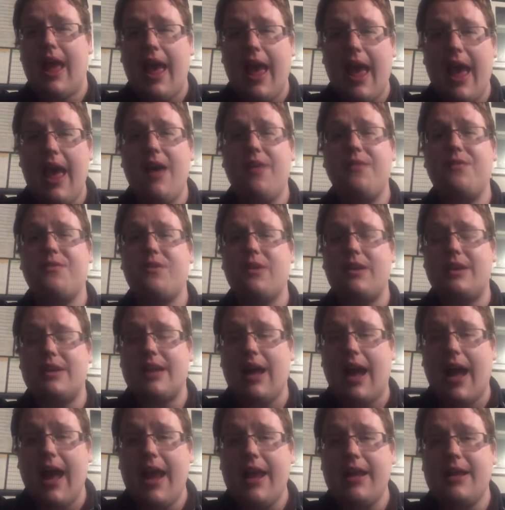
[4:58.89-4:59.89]
Every
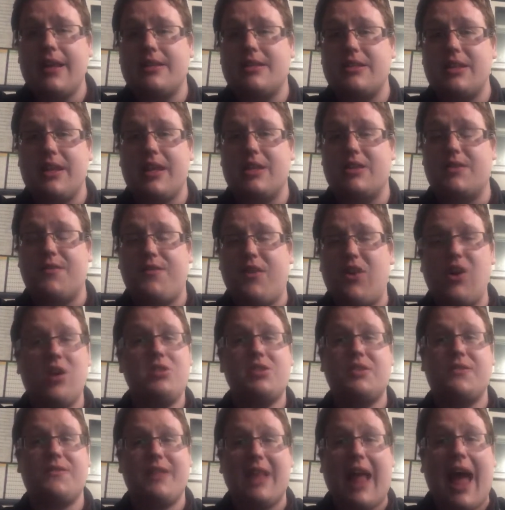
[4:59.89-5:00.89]
night it's it's
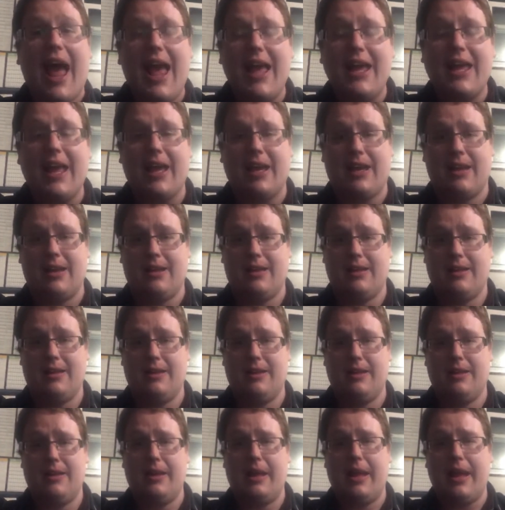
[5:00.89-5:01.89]
false flagging.
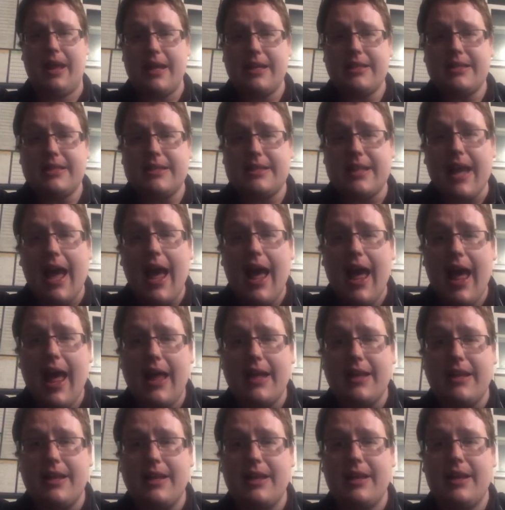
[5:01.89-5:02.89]
It's
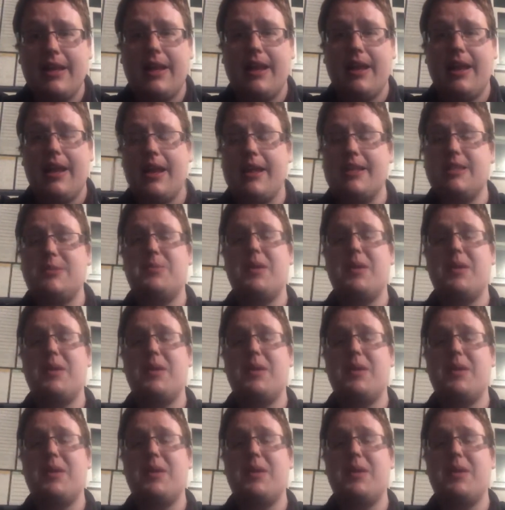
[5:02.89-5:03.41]
sad. It's